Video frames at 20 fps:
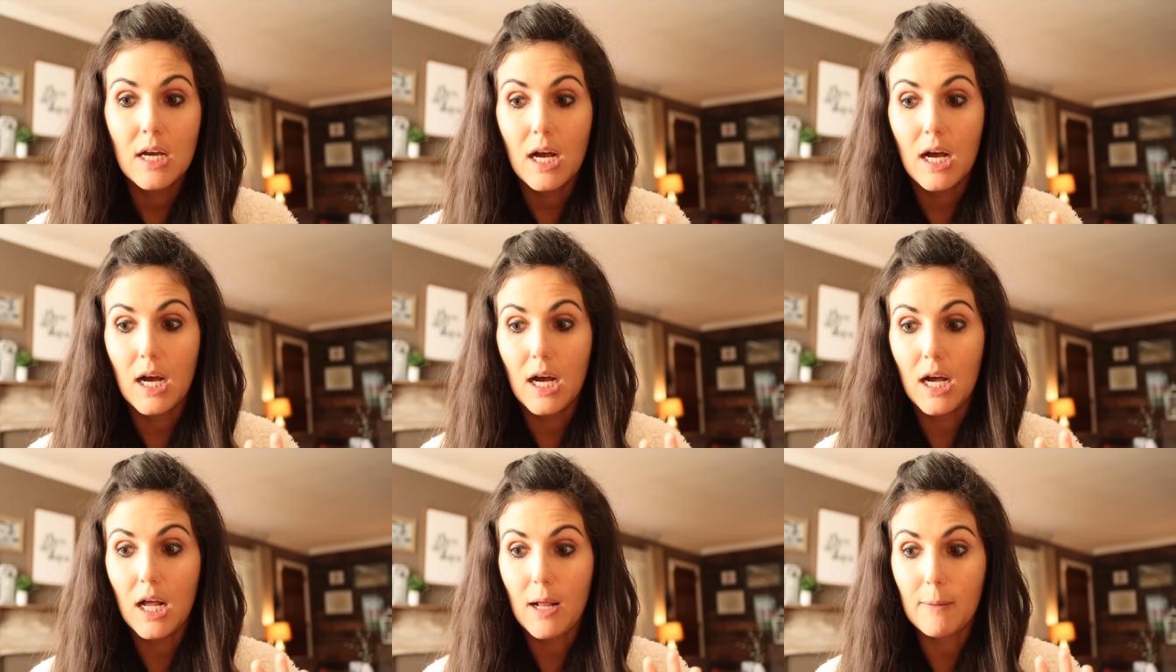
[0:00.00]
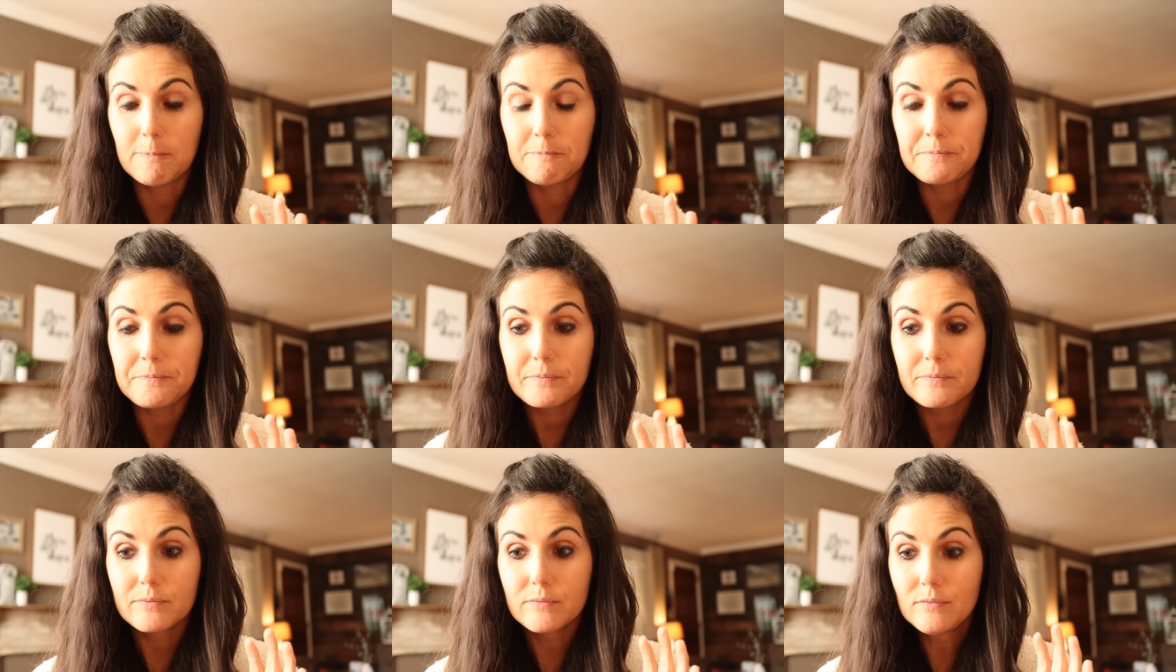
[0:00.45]
I'm
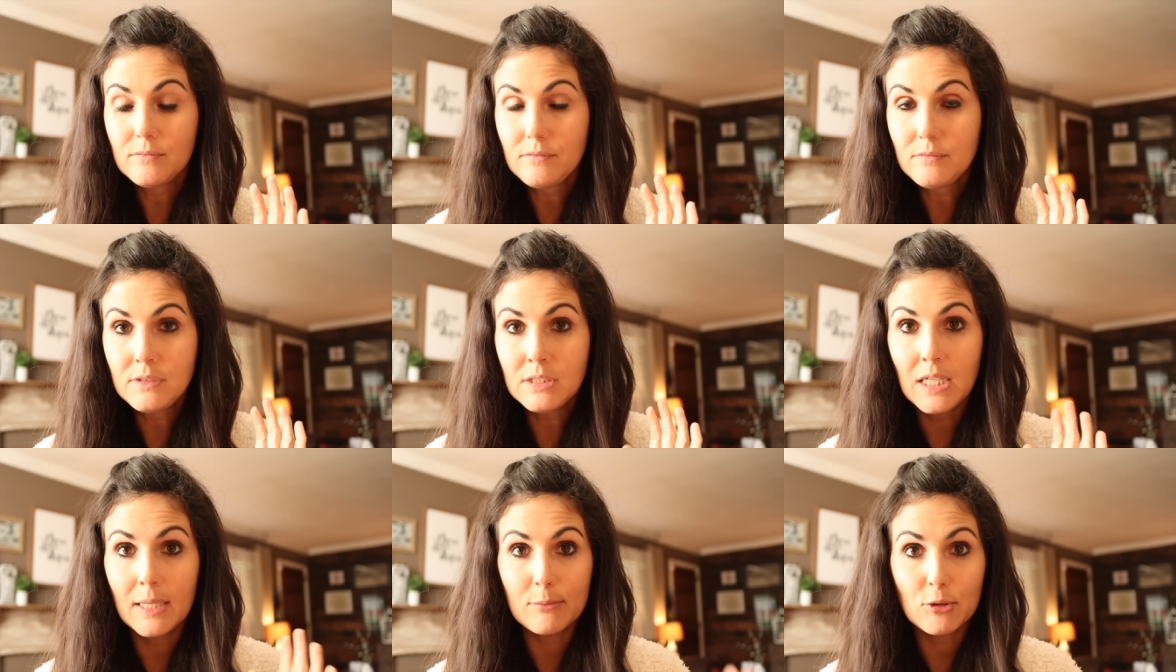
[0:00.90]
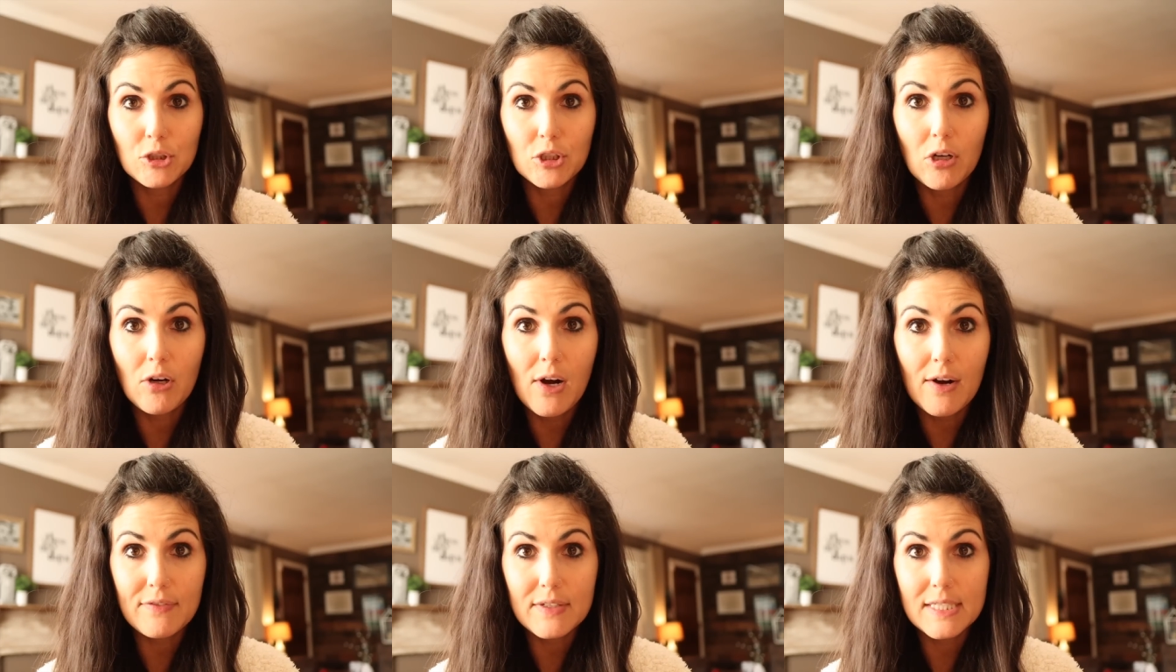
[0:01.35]
sure
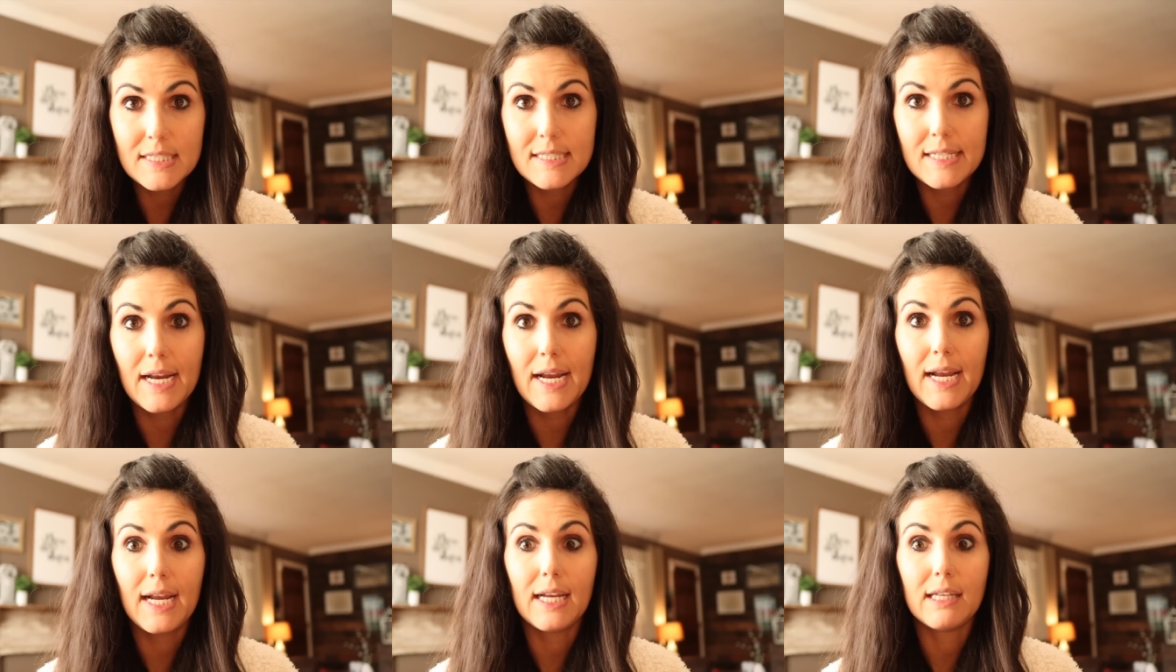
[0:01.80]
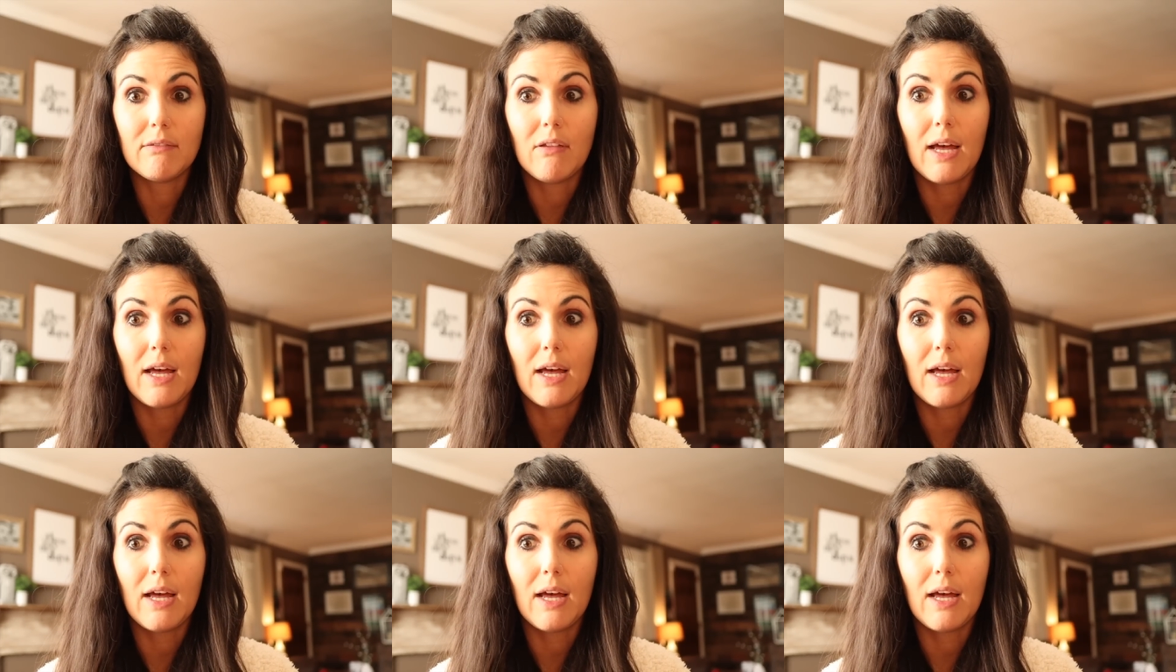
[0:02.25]
I'll have to stay.